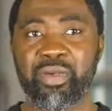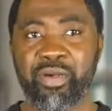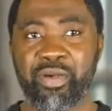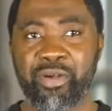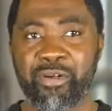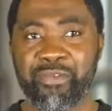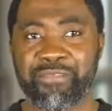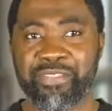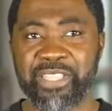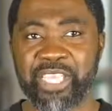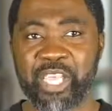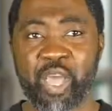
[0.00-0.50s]

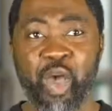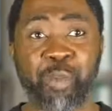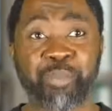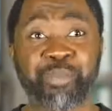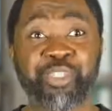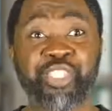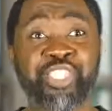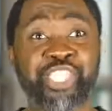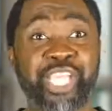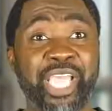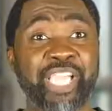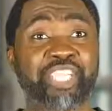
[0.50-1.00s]
of the
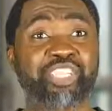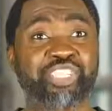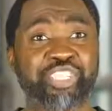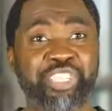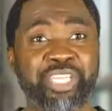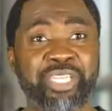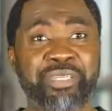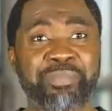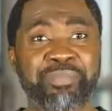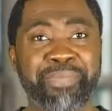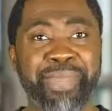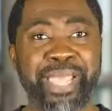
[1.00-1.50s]

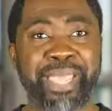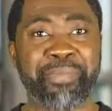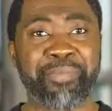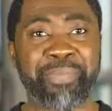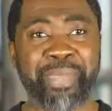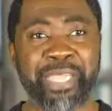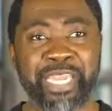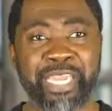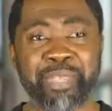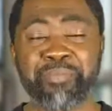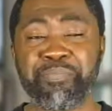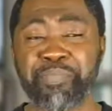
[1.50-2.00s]
objection by
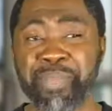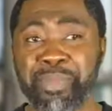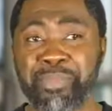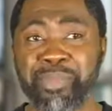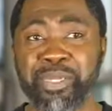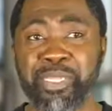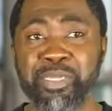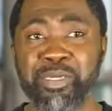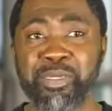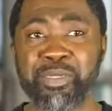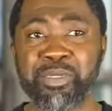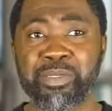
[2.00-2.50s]
many
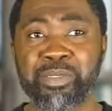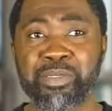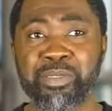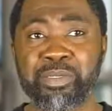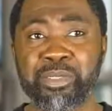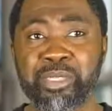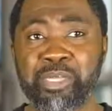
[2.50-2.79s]
biblical